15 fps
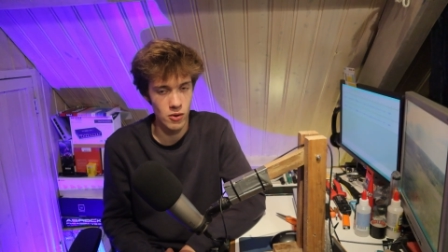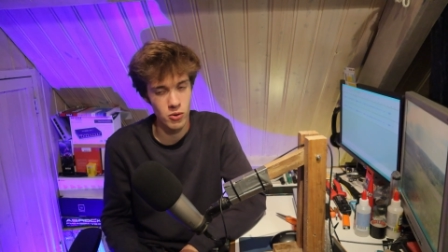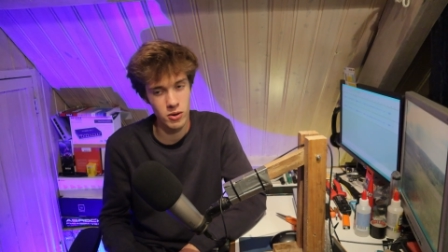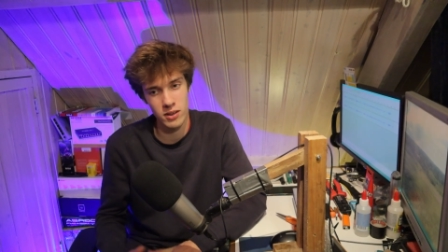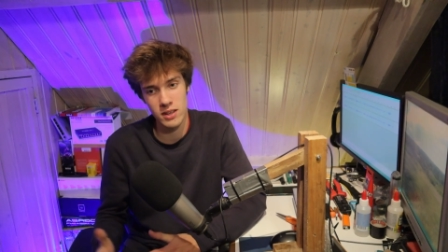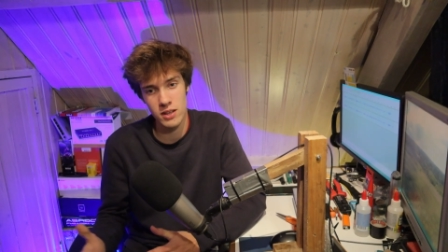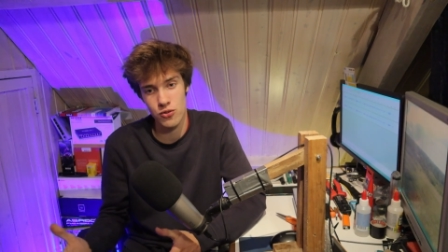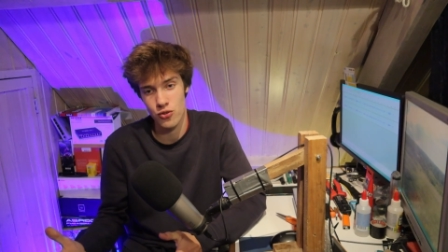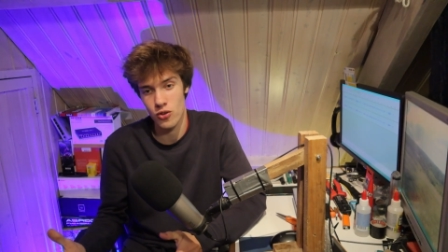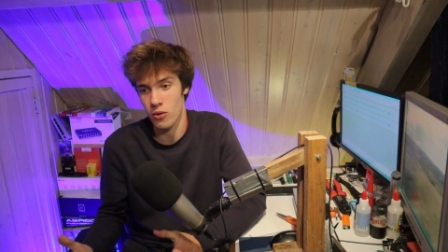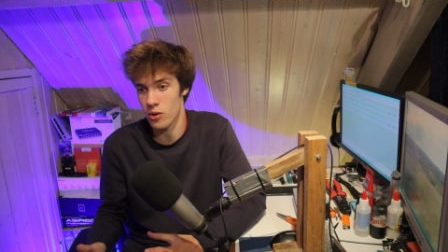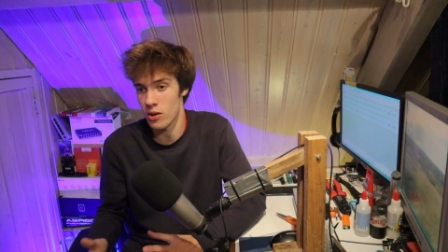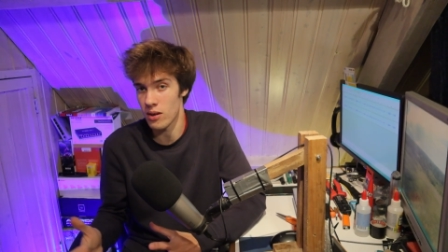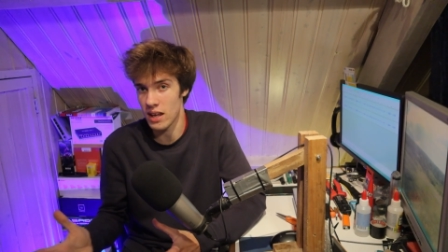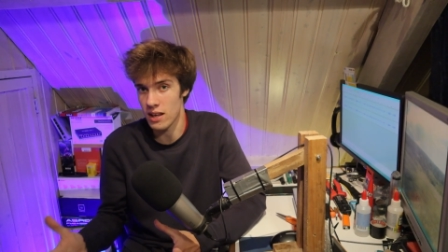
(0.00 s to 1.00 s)
Or at least, you know,
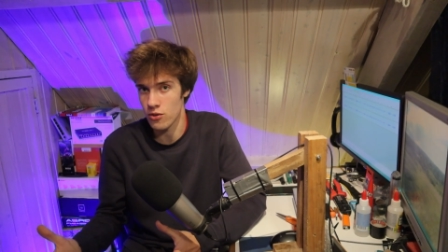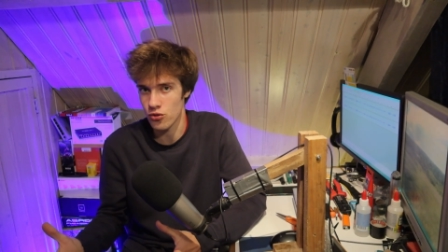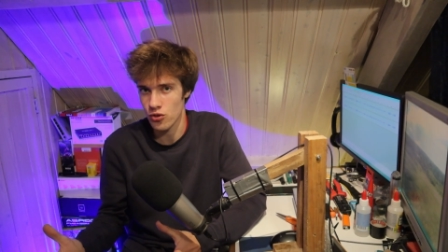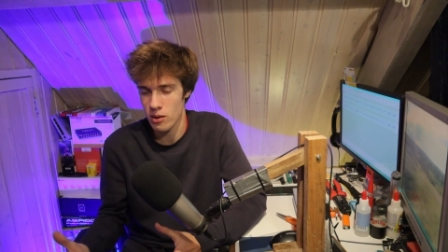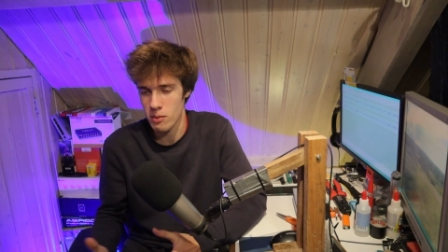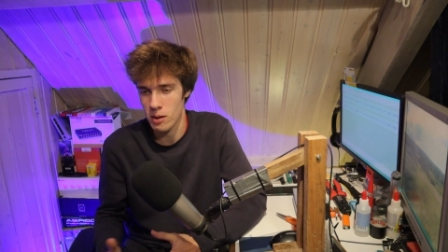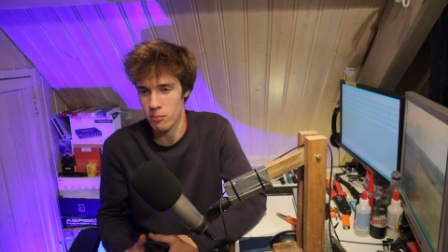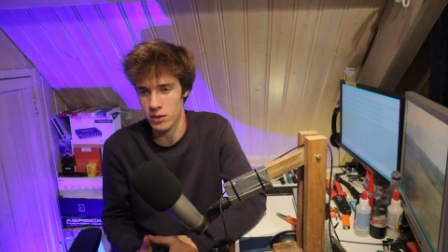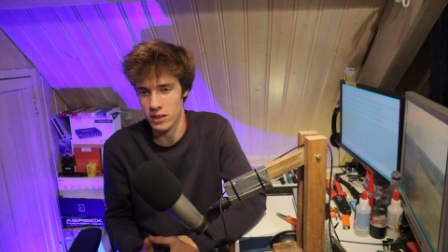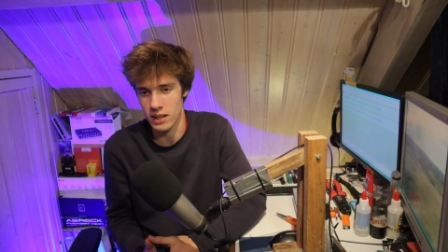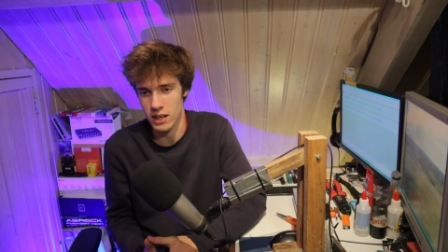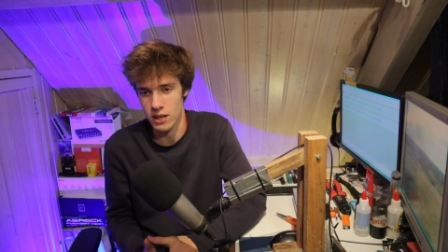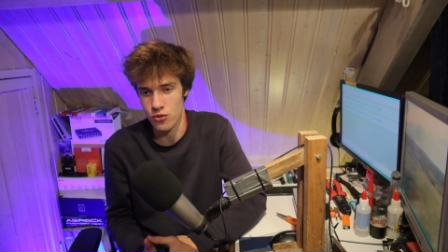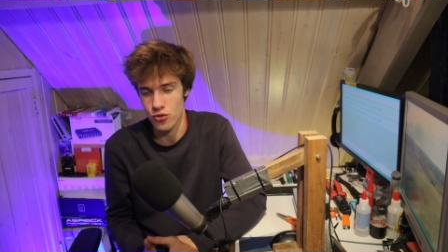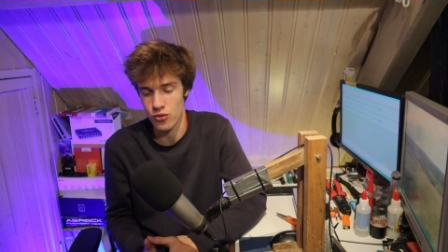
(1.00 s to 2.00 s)
in, in some
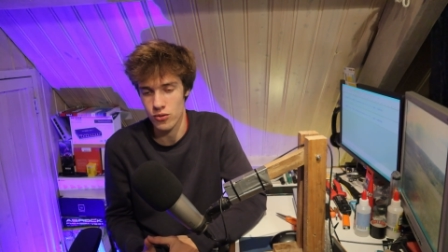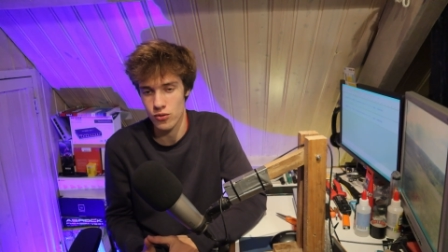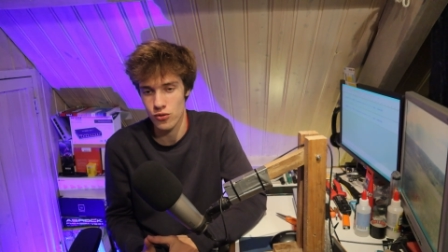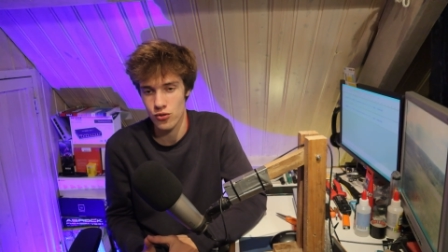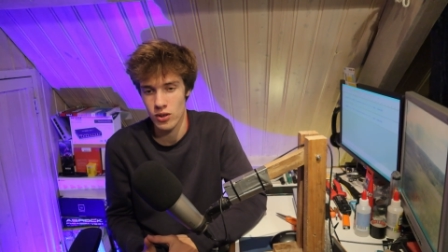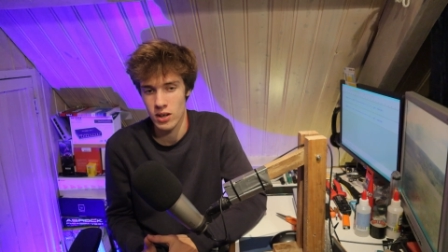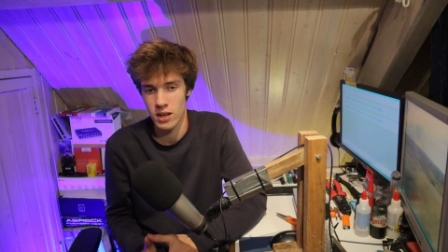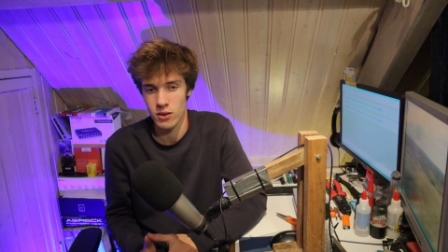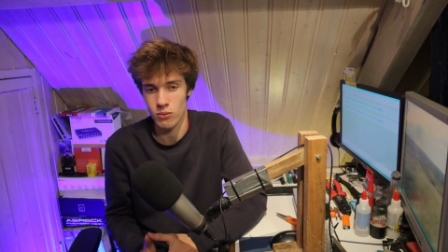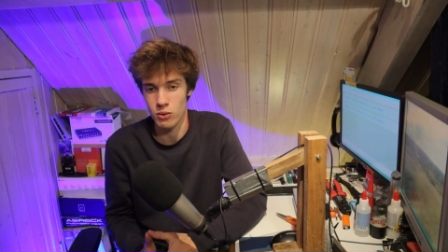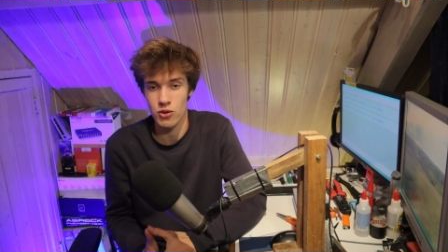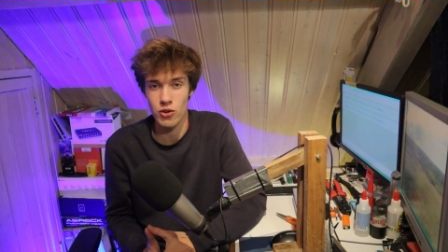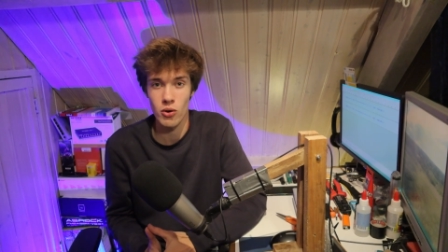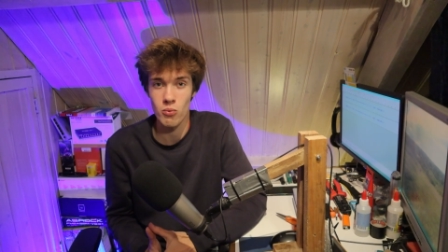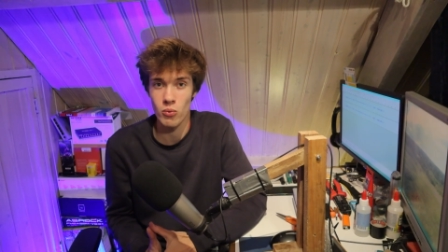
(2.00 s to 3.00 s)
applications,
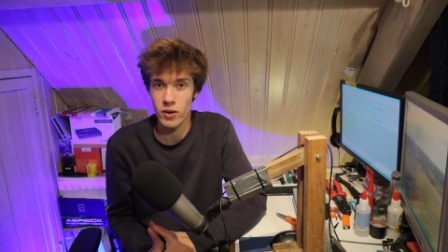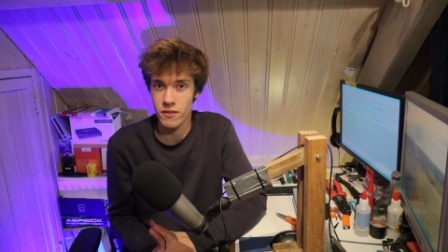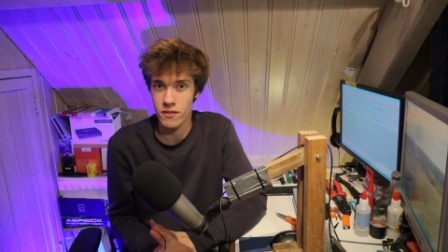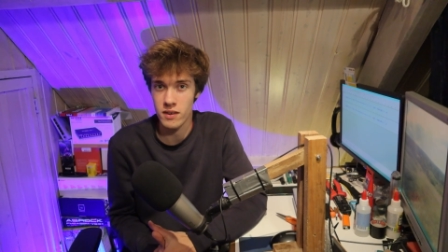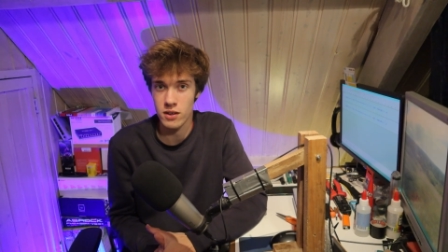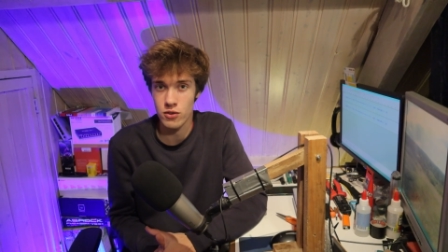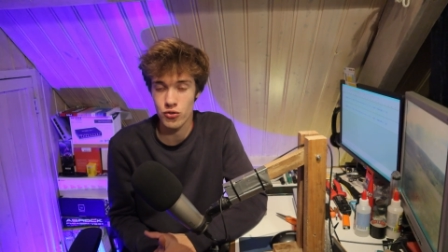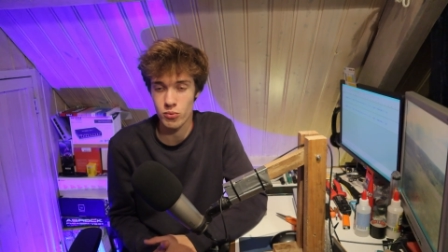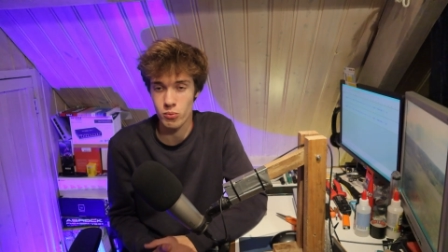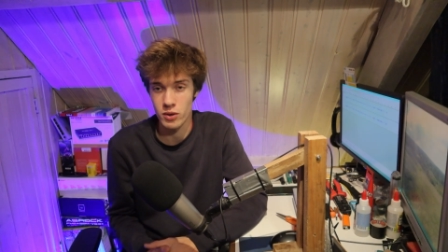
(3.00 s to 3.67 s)
we don't want this.